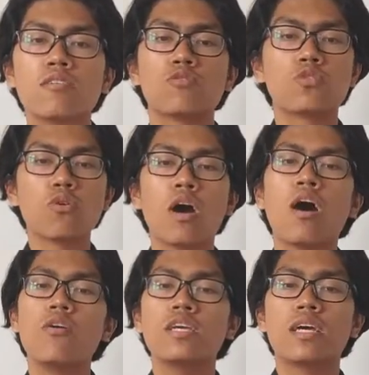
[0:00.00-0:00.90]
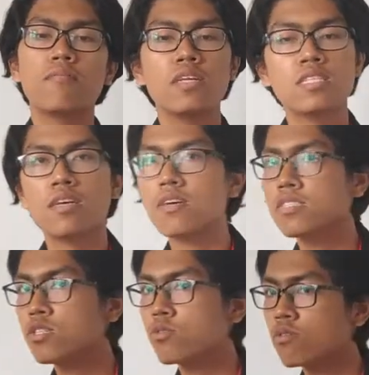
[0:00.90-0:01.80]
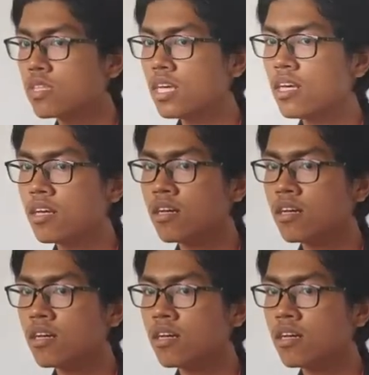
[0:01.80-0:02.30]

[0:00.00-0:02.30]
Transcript: so how it can be disadvantage to rooting?